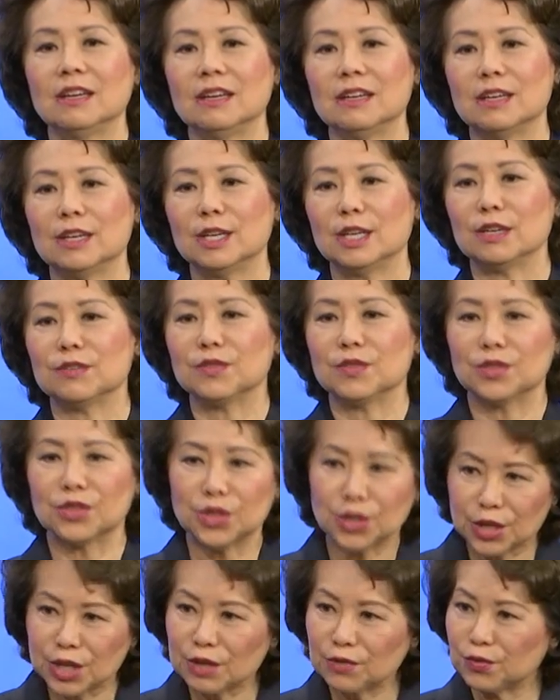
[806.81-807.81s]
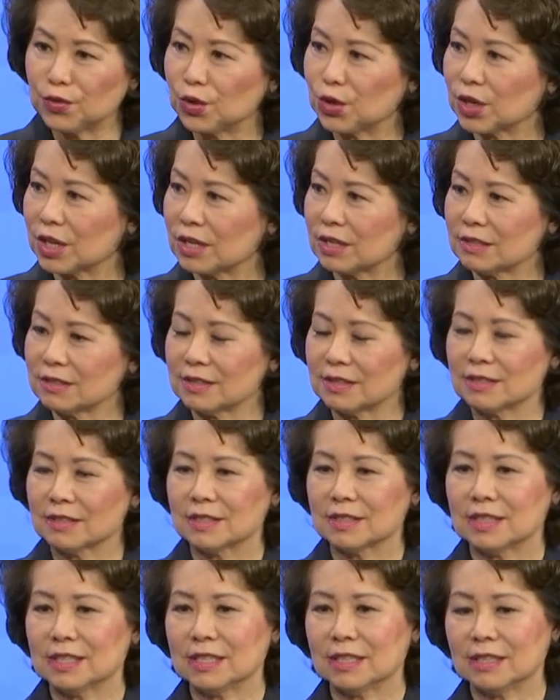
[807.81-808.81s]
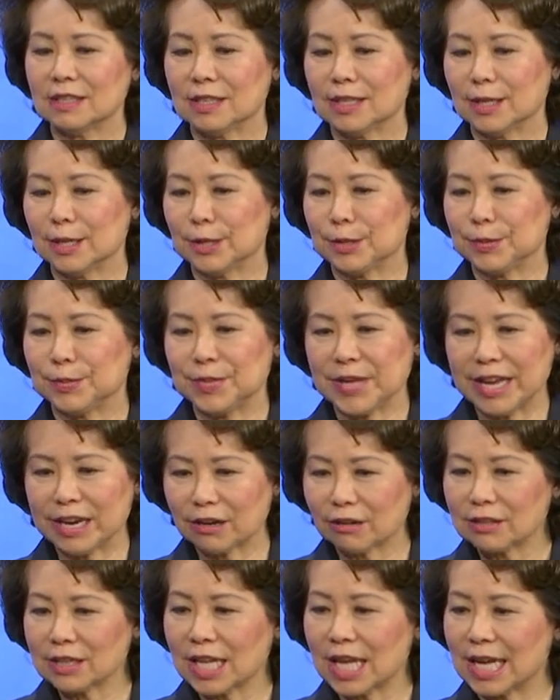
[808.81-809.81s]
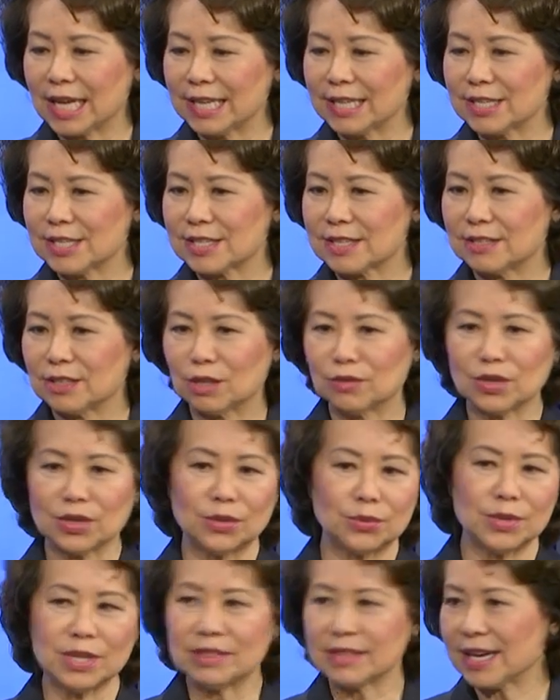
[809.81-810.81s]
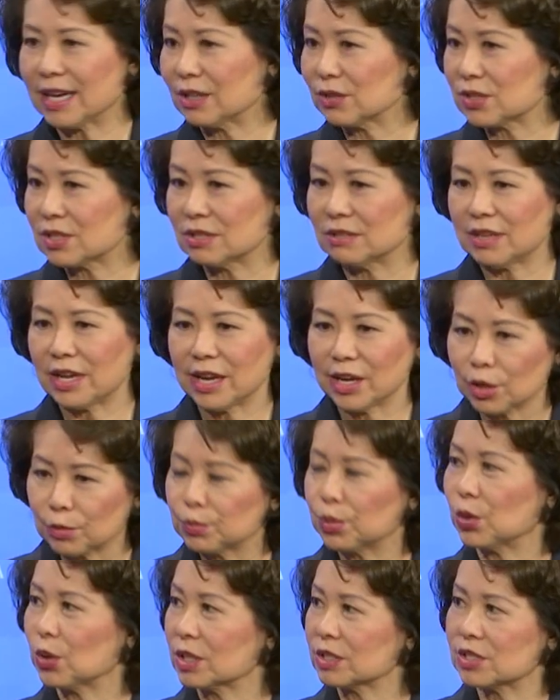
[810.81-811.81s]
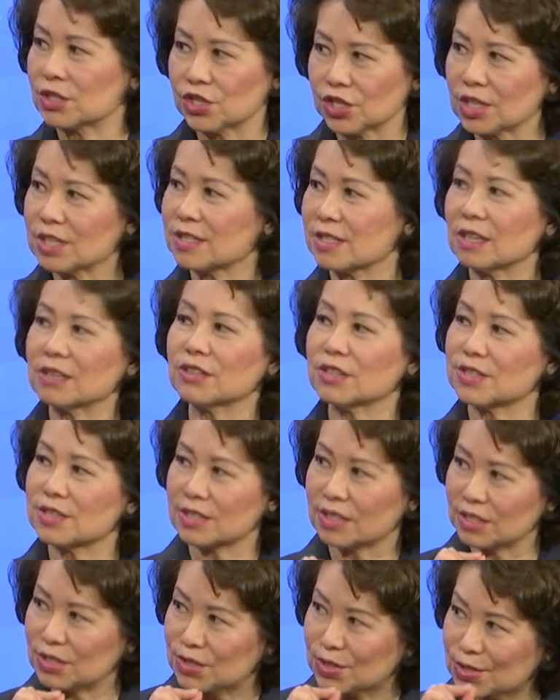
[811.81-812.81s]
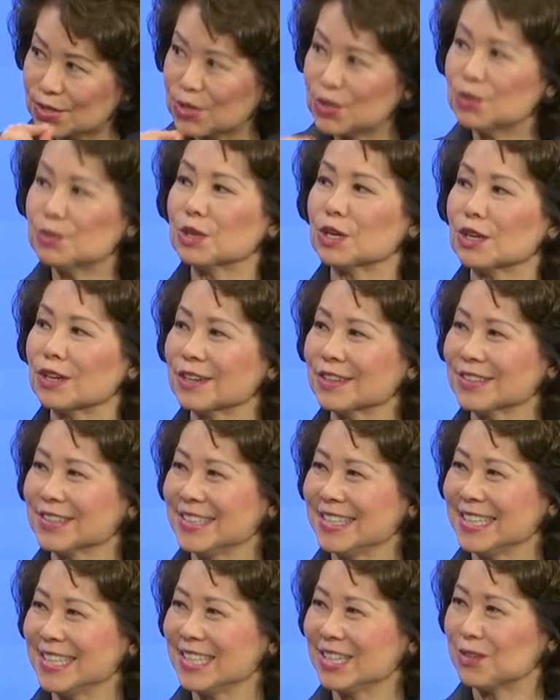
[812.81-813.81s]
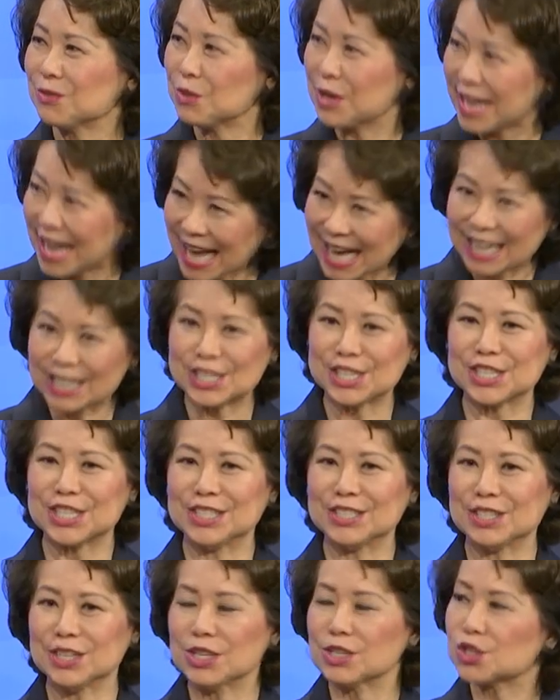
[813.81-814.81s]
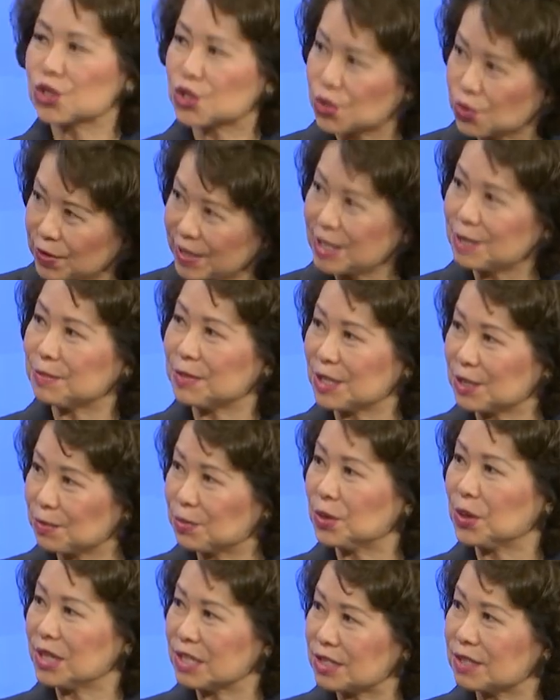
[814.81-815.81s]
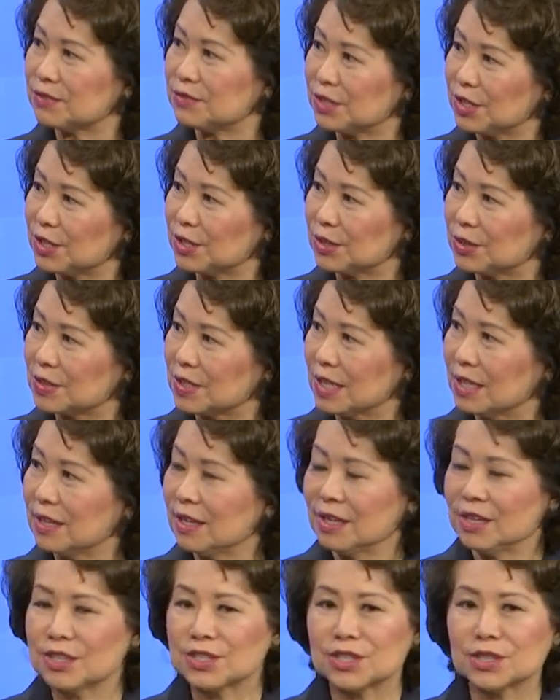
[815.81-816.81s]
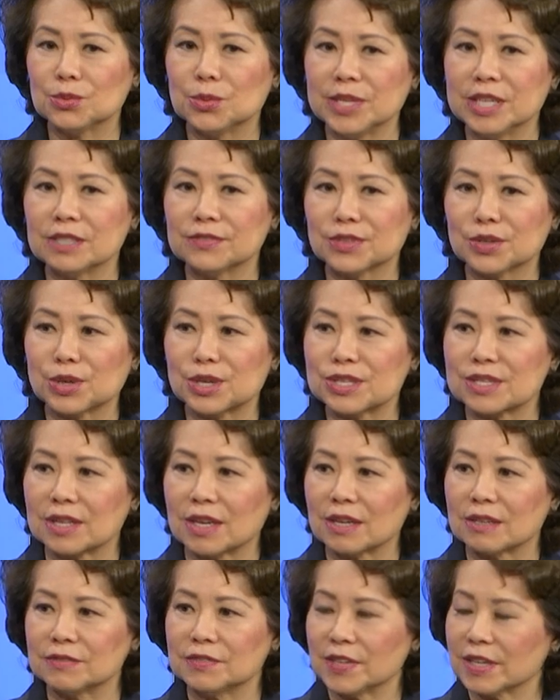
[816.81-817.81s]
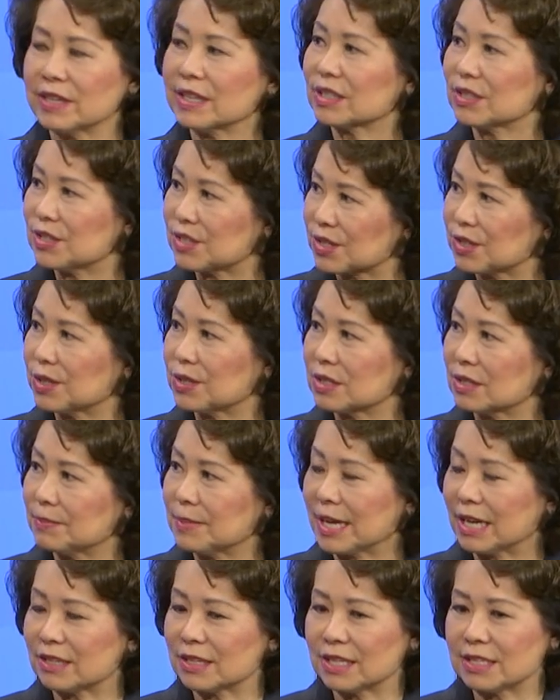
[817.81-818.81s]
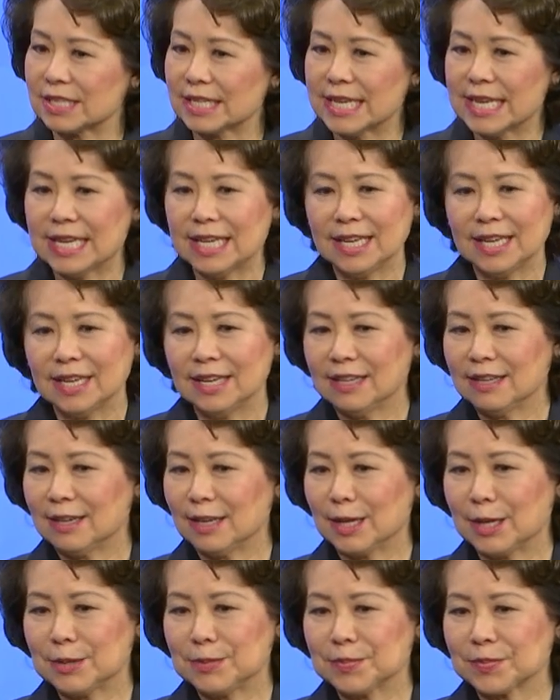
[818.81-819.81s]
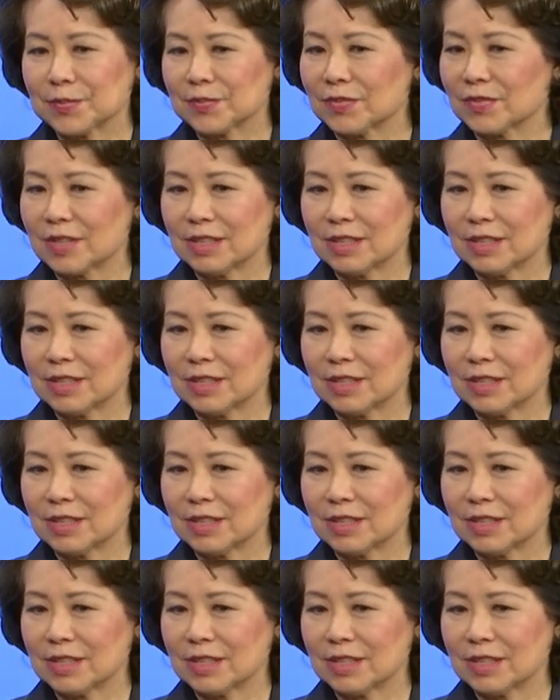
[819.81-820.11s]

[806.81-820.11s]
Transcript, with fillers: uh, of thirty-four um, airlines and over three thousand airports, just on this consumer reaction and treatment point of view. So we, of course, are very concerned about it. Um,